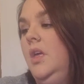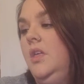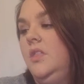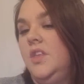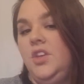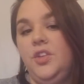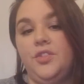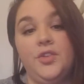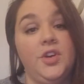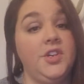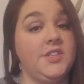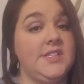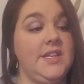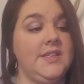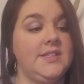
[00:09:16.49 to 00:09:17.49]
Then you throw your
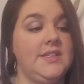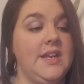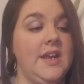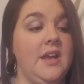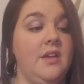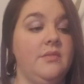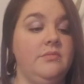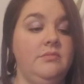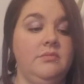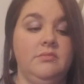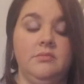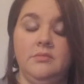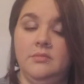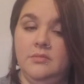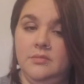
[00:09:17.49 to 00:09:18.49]
seeds down,
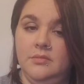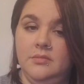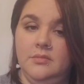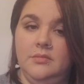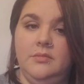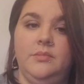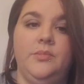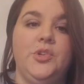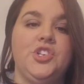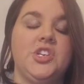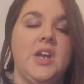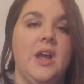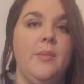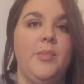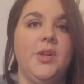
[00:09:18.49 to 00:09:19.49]
put your
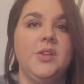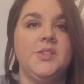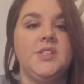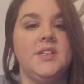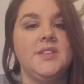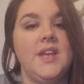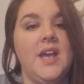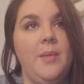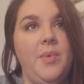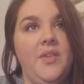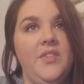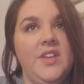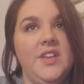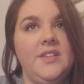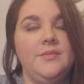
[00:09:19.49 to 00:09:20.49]
compost on top
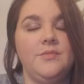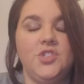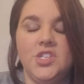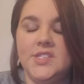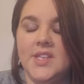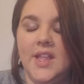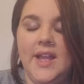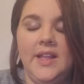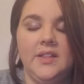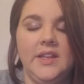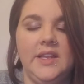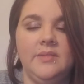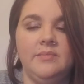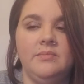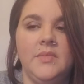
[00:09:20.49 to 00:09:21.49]
of it, just
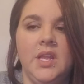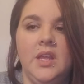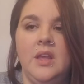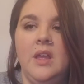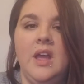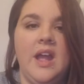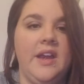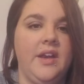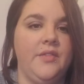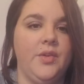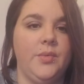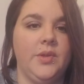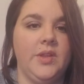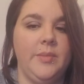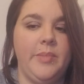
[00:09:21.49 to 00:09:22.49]
lightly. I never
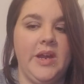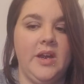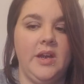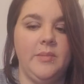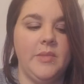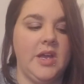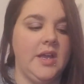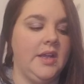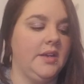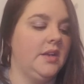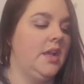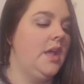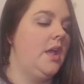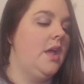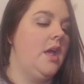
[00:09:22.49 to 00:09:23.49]
really bury mine.
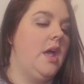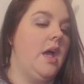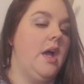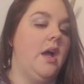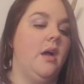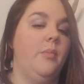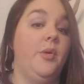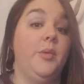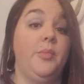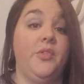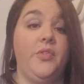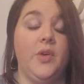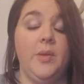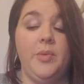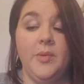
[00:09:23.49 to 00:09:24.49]
But
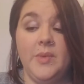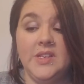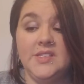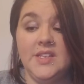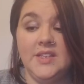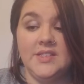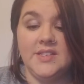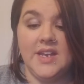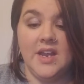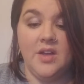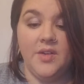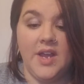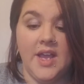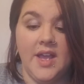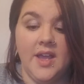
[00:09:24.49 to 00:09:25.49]
before I put my seeds
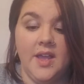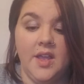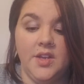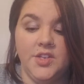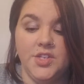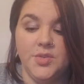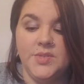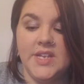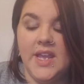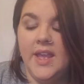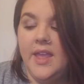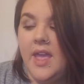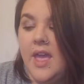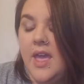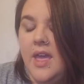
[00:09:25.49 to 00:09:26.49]
down, I do
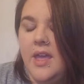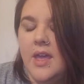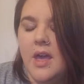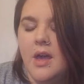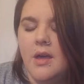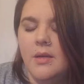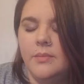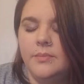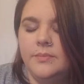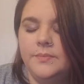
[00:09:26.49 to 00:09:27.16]
take a